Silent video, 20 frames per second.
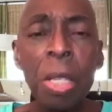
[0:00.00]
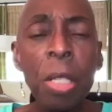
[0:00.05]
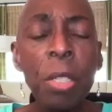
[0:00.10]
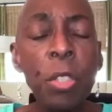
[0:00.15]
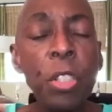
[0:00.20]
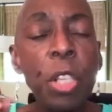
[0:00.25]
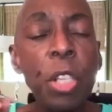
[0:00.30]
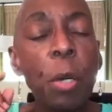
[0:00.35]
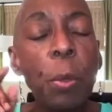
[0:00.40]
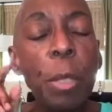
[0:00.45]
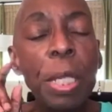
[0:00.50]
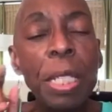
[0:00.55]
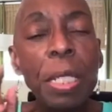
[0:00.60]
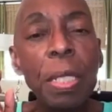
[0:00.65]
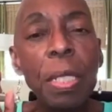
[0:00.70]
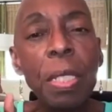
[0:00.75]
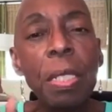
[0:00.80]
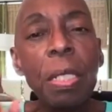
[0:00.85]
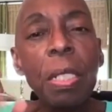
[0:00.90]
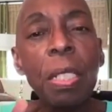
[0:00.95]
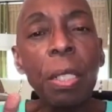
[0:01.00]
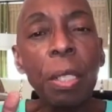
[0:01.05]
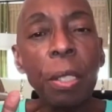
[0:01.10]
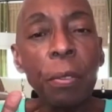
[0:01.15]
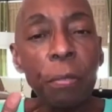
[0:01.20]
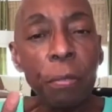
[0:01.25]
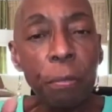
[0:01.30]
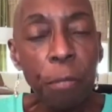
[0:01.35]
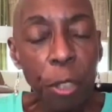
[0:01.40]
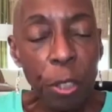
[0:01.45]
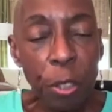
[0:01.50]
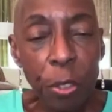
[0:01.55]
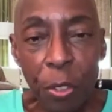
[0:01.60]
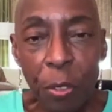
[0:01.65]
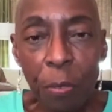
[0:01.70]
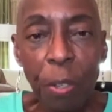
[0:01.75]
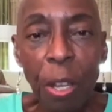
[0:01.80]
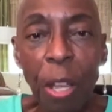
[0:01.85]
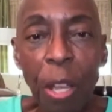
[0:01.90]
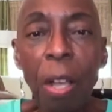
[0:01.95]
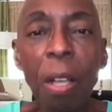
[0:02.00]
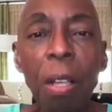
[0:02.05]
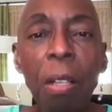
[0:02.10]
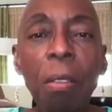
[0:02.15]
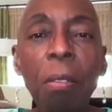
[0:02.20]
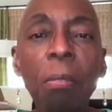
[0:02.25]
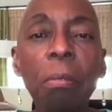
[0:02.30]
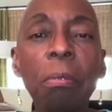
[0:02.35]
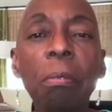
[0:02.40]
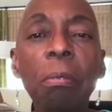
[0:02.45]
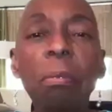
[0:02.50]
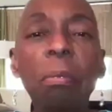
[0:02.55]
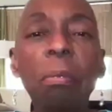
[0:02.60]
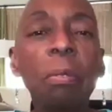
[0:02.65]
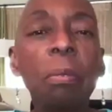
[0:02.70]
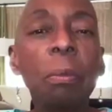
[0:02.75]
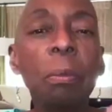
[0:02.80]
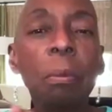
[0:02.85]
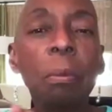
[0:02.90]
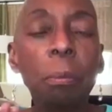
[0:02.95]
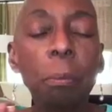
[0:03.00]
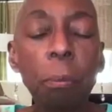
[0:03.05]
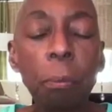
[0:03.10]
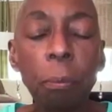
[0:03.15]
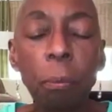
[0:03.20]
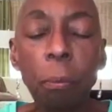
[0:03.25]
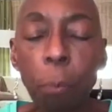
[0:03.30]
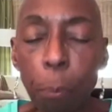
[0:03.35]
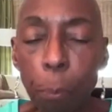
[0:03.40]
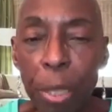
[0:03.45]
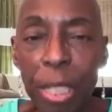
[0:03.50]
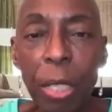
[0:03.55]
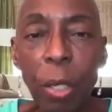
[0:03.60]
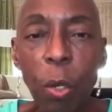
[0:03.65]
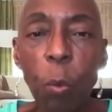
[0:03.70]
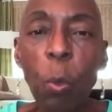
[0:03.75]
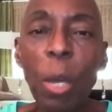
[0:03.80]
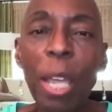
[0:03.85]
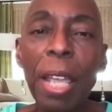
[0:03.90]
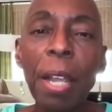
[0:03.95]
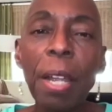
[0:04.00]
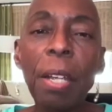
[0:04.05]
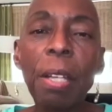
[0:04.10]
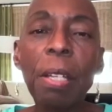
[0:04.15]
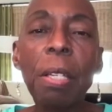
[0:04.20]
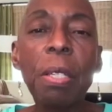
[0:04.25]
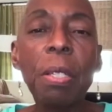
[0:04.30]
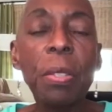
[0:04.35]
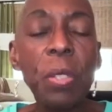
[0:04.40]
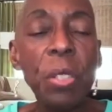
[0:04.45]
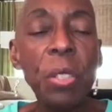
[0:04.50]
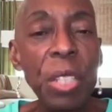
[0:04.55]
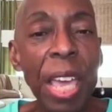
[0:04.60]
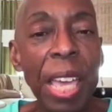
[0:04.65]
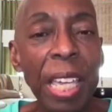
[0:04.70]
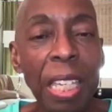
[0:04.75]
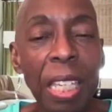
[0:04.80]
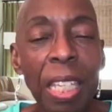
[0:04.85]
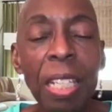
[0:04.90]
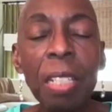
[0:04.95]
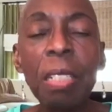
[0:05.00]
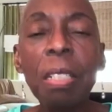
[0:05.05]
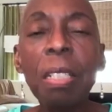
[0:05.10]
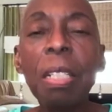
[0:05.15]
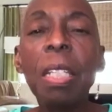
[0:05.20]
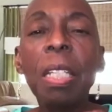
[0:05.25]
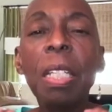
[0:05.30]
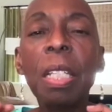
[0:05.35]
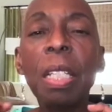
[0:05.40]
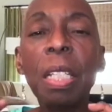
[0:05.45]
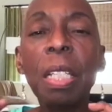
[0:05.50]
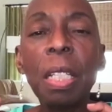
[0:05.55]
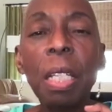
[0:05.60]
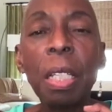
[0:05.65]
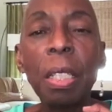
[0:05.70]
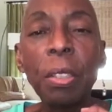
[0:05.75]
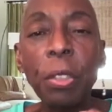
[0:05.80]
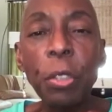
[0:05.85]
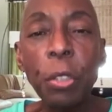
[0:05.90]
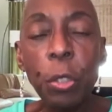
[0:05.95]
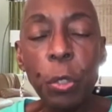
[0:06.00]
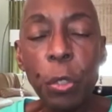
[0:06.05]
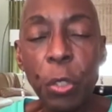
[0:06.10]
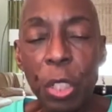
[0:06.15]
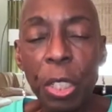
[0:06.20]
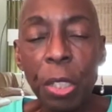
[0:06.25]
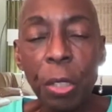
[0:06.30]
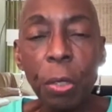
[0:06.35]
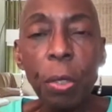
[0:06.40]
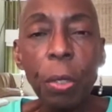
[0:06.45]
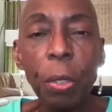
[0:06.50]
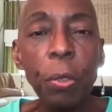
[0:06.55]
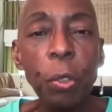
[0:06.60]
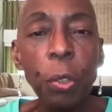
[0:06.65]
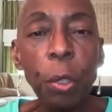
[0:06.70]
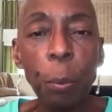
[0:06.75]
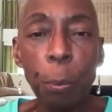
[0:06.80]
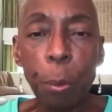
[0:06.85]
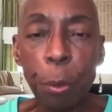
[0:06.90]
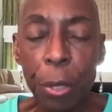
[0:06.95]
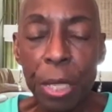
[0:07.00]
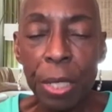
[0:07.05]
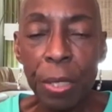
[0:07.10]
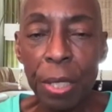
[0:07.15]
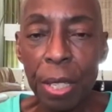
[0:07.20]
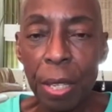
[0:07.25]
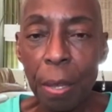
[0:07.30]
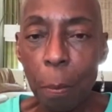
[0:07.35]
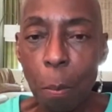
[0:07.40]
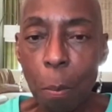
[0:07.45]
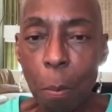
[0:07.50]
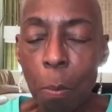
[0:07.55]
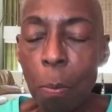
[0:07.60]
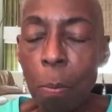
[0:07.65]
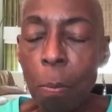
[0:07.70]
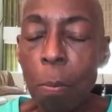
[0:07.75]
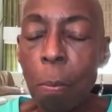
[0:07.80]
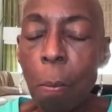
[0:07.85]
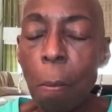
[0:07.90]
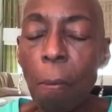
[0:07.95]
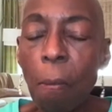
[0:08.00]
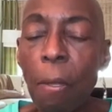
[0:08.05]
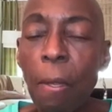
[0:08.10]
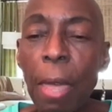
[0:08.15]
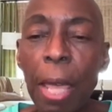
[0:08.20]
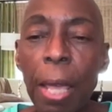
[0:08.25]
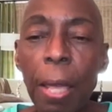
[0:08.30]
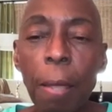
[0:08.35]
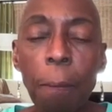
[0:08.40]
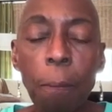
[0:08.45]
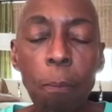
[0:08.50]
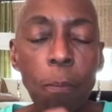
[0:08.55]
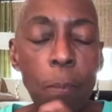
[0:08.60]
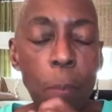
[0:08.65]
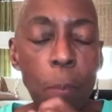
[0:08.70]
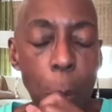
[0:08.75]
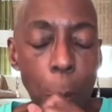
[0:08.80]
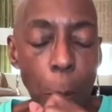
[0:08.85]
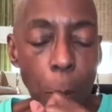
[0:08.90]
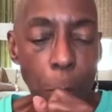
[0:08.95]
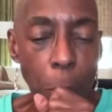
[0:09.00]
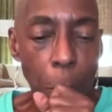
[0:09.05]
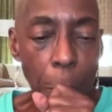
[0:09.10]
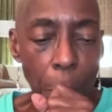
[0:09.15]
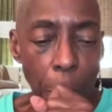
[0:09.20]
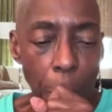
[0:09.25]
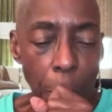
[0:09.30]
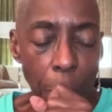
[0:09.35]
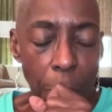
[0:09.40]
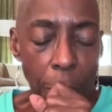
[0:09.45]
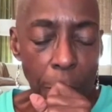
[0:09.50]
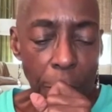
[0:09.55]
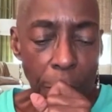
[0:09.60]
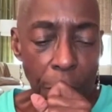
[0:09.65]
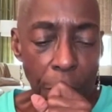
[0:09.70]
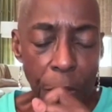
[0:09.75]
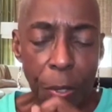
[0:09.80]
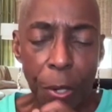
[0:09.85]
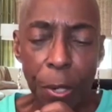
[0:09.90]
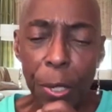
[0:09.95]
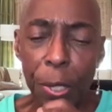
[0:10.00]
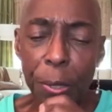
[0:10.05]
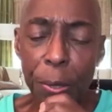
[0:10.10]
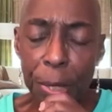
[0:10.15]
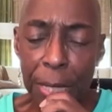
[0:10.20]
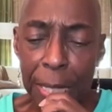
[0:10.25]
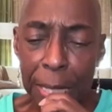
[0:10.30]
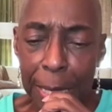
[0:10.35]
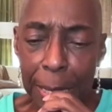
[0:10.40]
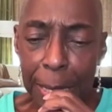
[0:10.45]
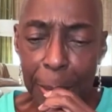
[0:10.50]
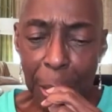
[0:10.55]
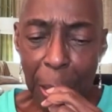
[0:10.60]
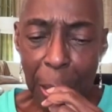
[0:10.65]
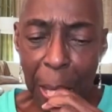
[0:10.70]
So it's, first of all, being aware. Second, using your breathing. And thirdly,